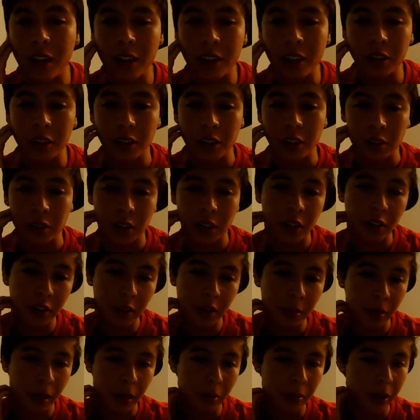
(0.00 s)
She's also
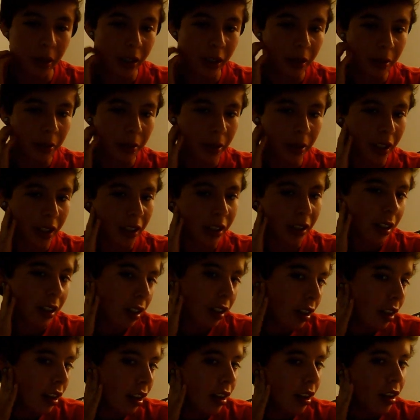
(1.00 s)
my bandmate,
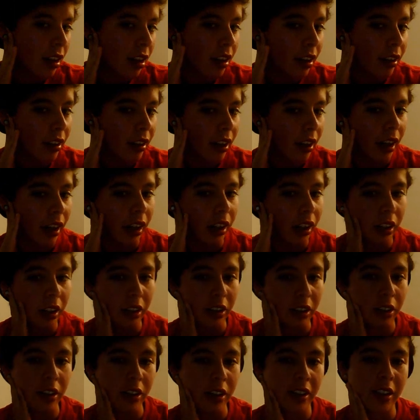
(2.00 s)

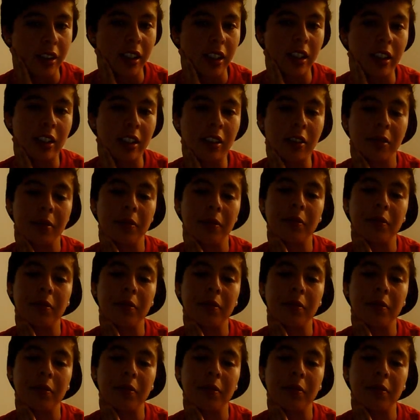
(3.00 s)
Christina.